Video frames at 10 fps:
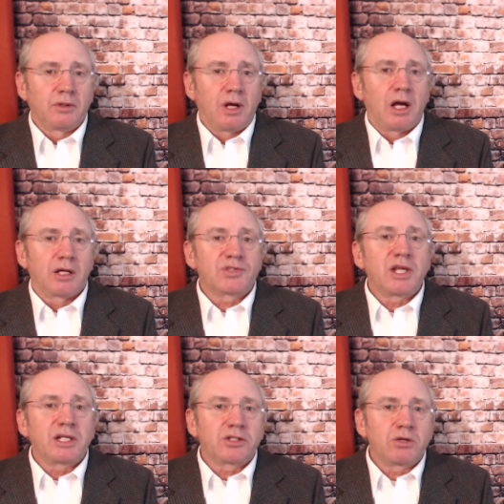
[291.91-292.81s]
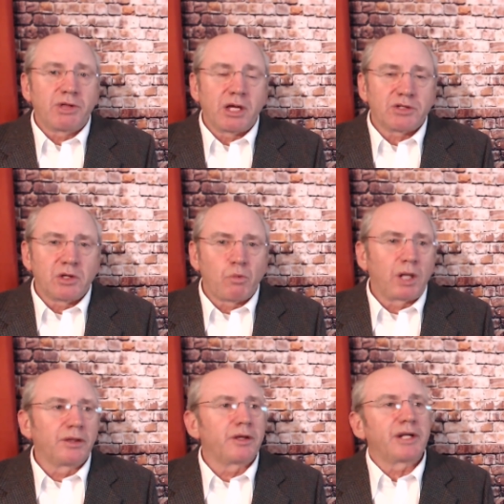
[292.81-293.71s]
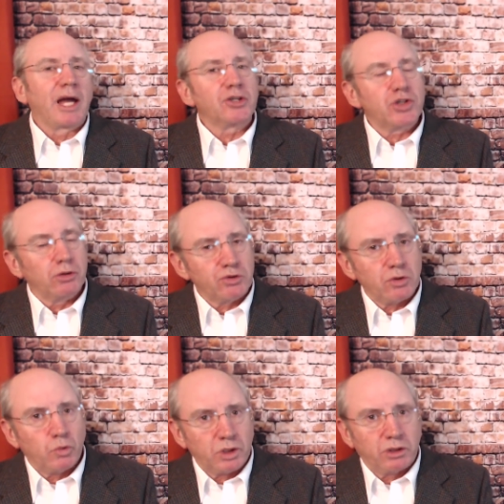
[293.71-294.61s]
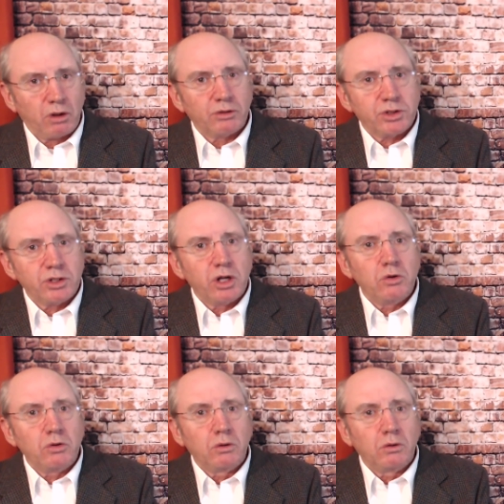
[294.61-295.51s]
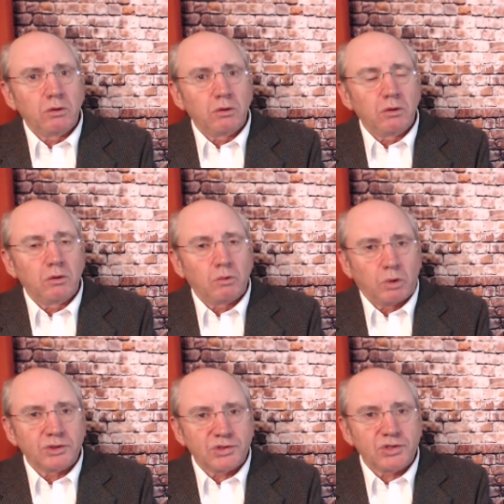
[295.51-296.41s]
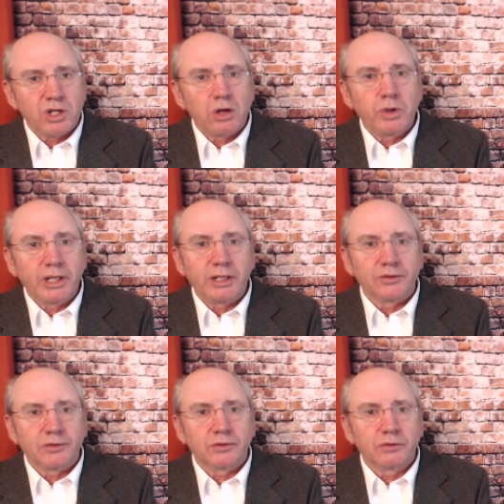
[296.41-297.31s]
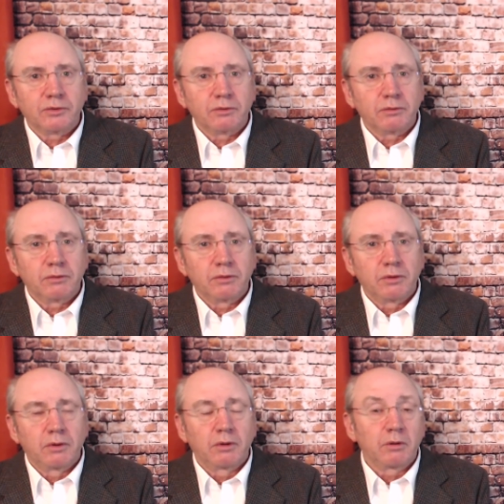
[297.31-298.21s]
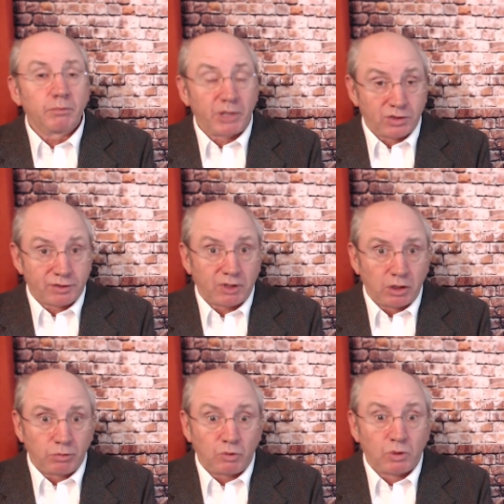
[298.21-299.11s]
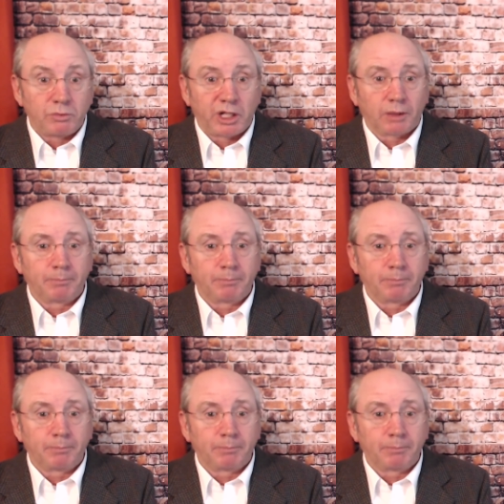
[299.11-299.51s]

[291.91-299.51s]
uh, said in 2001 that our children would not know what snow is because of global warming.